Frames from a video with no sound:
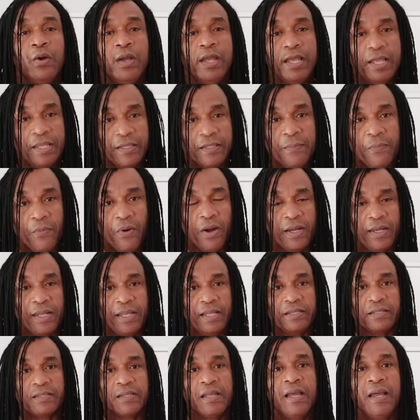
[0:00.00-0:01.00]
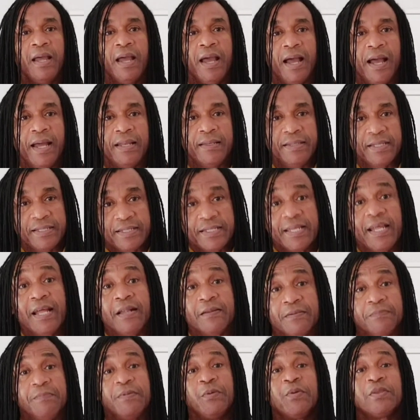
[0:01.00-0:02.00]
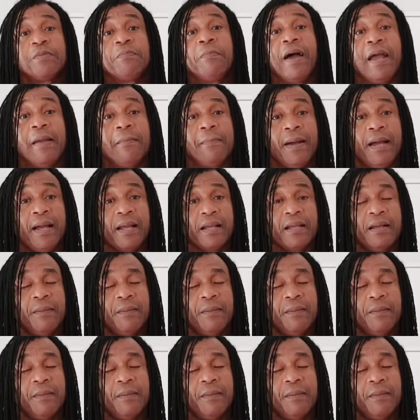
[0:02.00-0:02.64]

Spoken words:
in the mornings, and this helps me with my back.